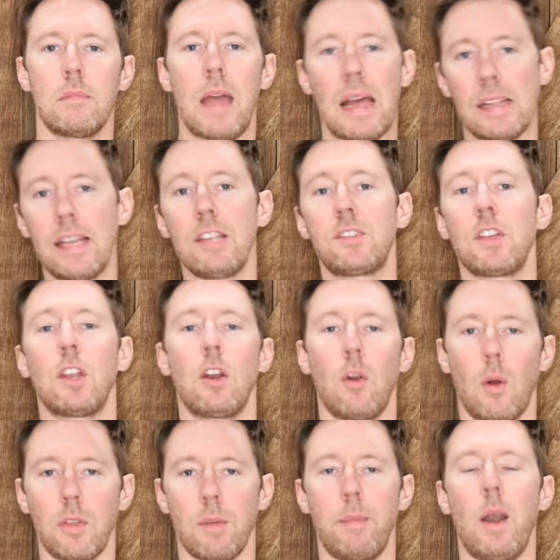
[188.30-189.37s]
at least in the
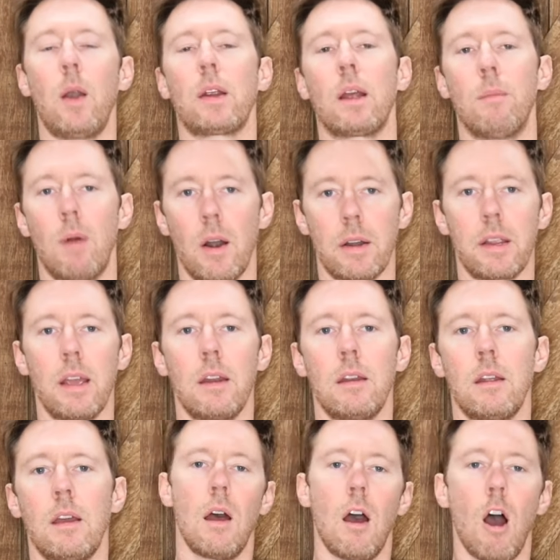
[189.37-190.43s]
North American market.
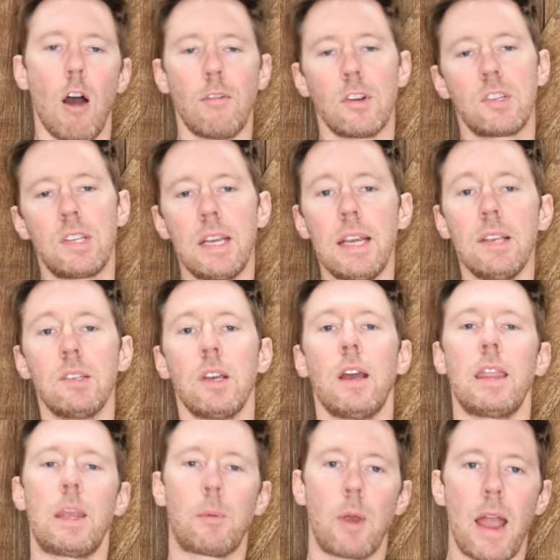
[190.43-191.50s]
Overseas,
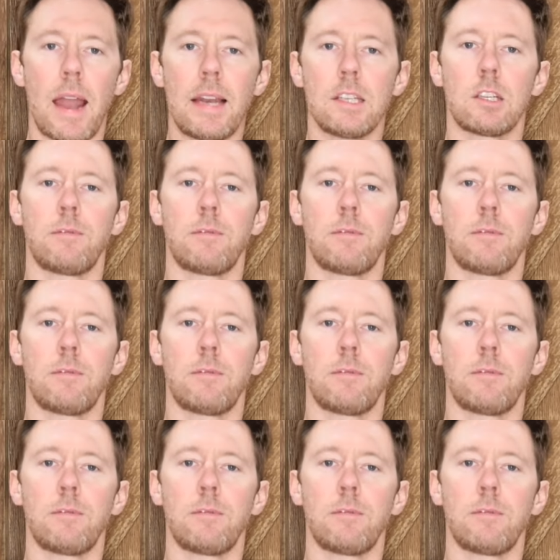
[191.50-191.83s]
there were 80s